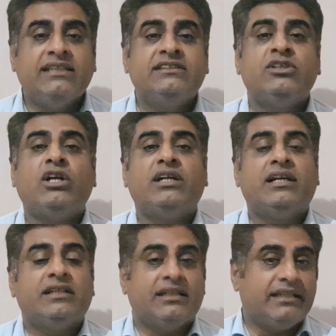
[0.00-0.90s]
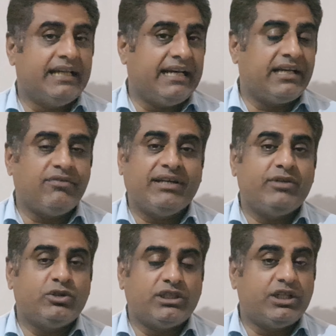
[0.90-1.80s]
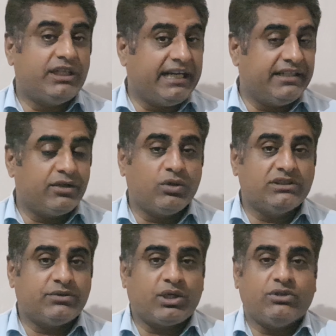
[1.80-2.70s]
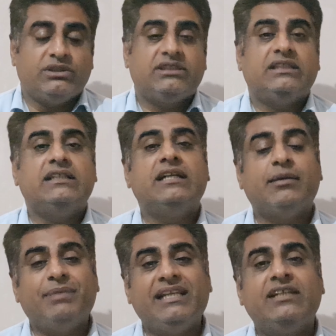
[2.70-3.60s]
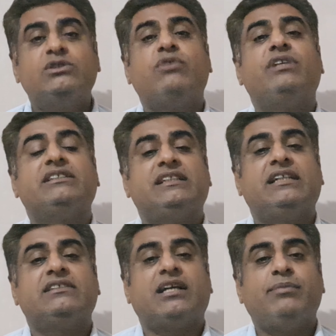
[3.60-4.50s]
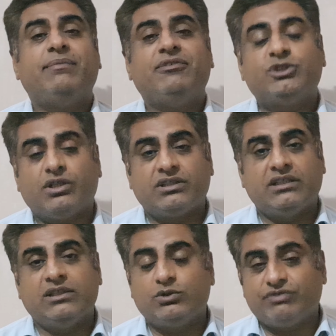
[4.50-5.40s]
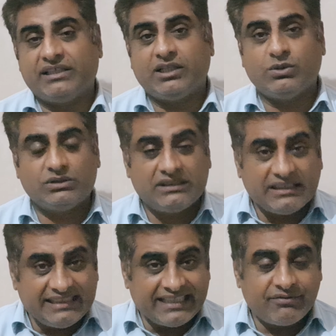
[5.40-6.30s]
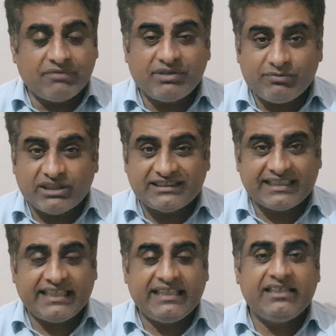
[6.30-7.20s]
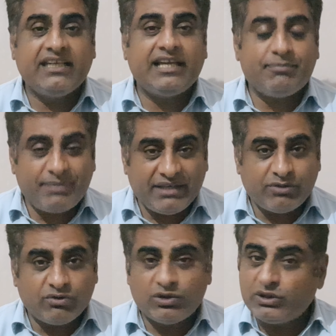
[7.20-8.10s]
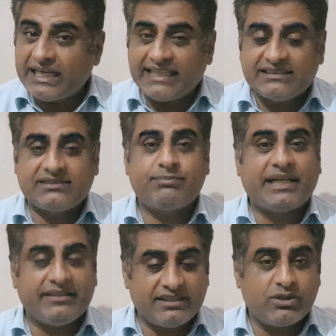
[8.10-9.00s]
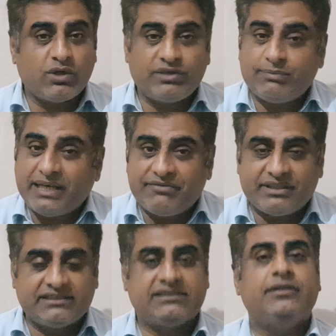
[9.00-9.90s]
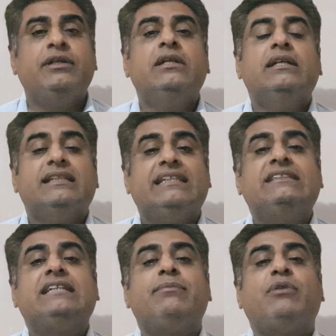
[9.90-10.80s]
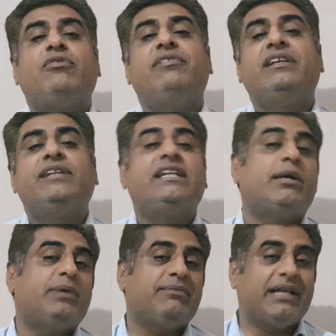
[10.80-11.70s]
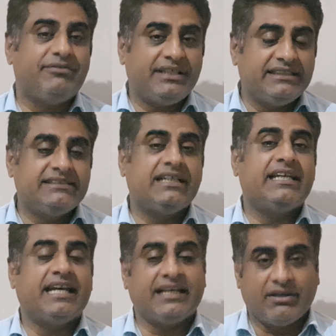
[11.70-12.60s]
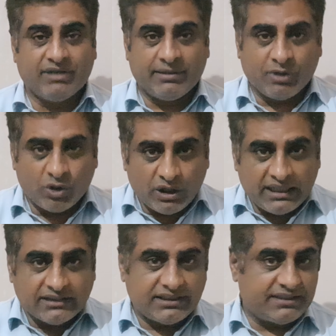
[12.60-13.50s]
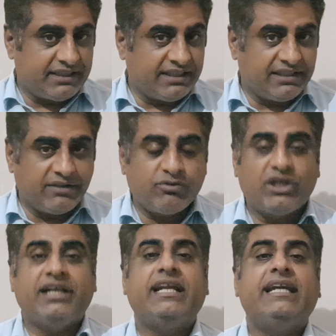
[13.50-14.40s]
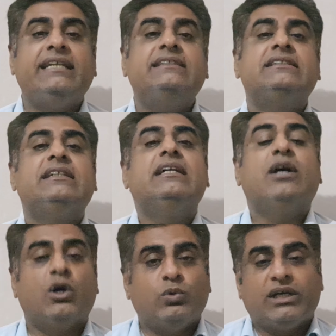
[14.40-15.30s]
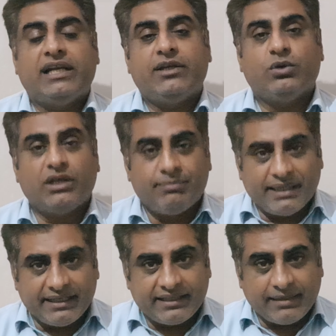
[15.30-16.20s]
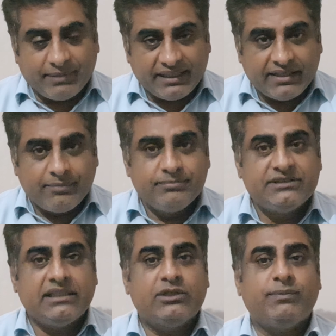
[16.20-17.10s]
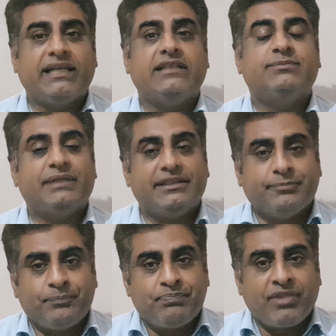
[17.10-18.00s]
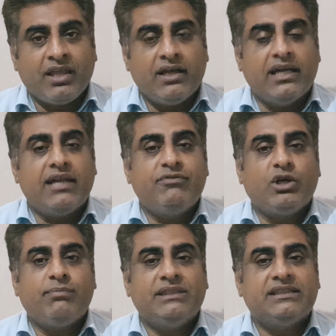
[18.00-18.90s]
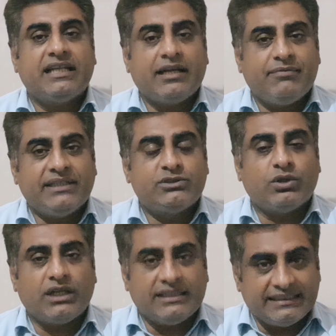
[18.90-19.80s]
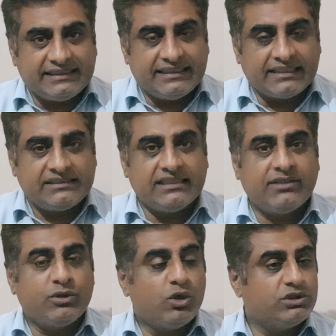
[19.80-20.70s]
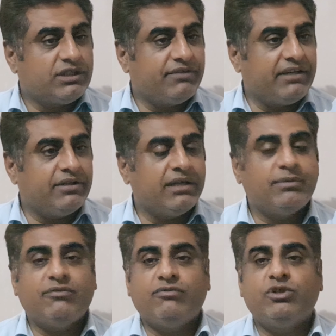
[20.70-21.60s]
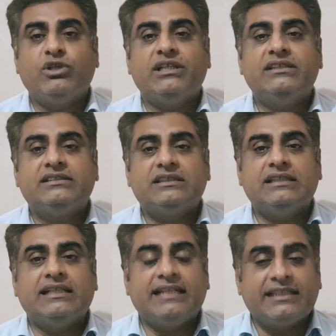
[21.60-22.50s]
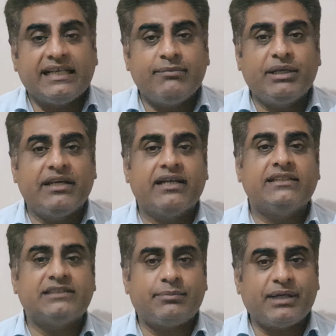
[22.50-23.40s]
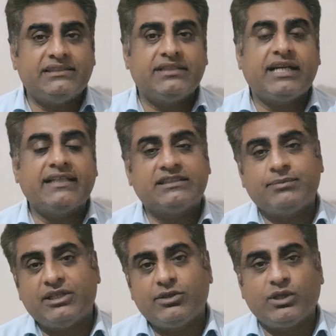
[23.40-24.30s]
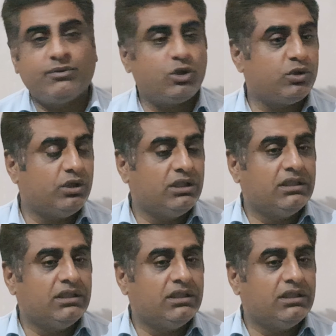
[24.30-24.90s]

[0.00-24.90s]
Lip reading: It is not. And when 2028 rolls around, millions of seniors may be shocked to find out that they're once again paying the full tax burden on their benefits. This type of limited time benefit creates even more uncertainty for retirees who rely on predictable income to make ends meet. If you're budgeting based on this deduction and it goes away in a few years, that could mean a surprise tax bill down the road.